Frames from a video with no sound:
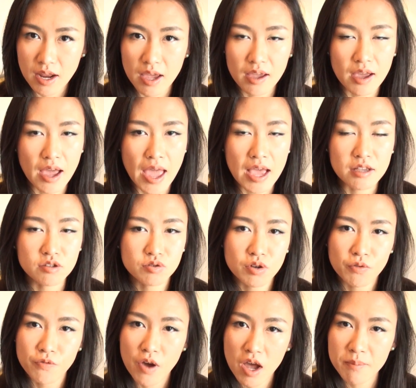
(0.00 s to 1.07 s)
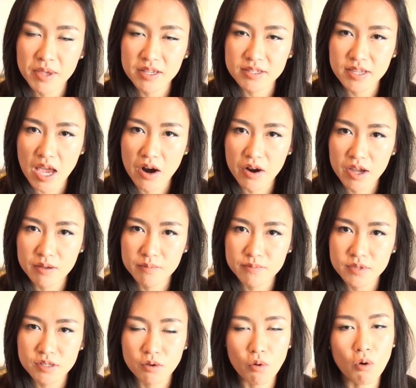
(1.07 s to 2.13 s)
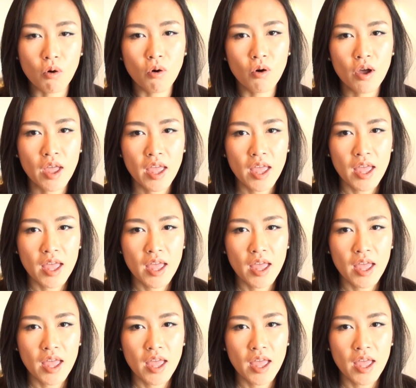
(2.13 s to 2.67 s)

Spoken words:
like extra firming serums or